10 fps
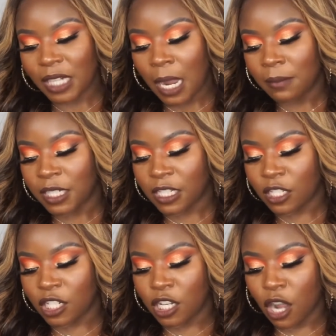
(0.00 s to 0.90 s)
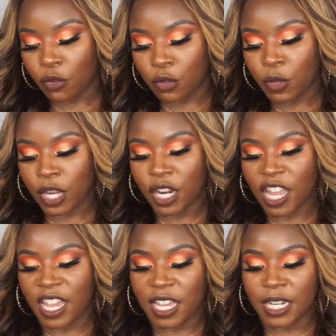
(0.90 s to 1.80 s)
I'm just go through here
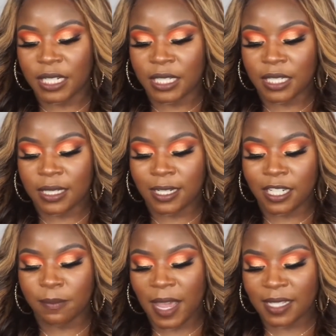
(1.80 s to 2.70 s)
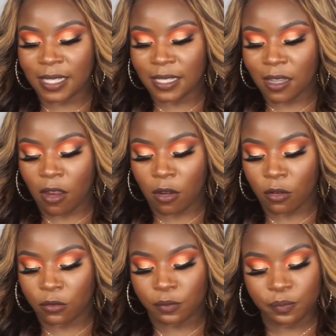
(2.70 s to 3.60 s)
and touch bases
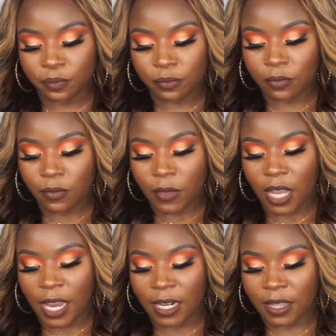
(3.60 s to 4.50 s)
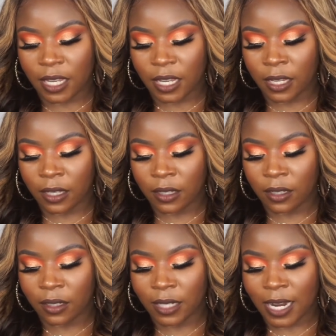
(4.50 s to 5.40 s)
on anything
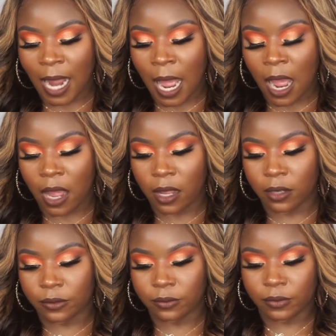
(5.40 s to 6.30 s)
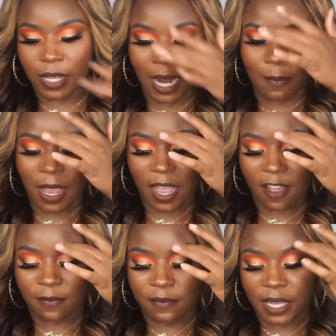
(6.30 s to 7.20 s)
that I um, that I may
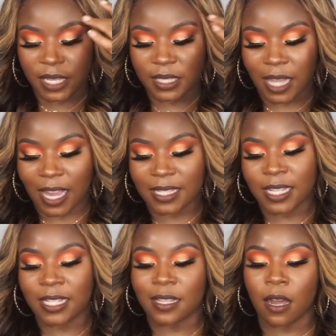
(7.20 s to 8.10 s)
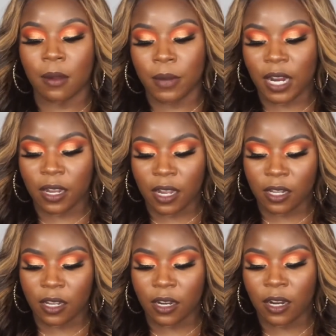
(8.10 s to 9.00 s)
have missed. Like I said, it's the ombre
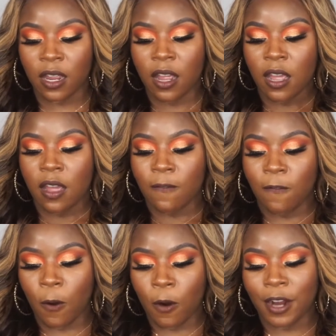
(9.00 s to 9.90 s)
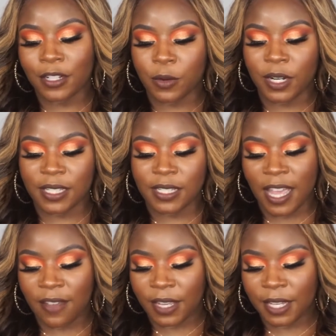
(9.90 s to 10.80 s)
color
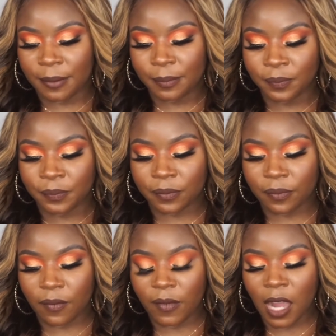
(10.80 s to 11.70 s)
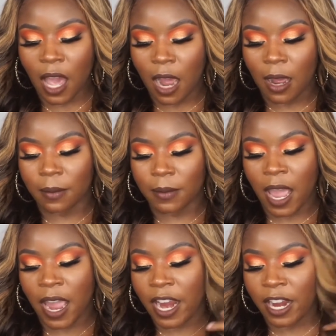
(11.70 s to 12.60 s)
427. Um, the
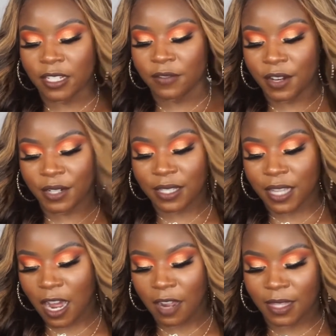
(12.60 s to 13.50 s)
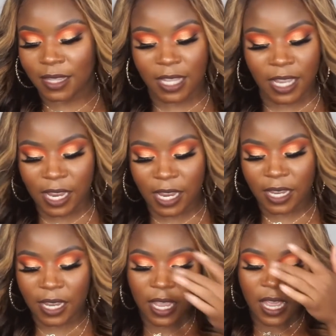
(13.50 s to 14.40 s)
hair is very soft and thick.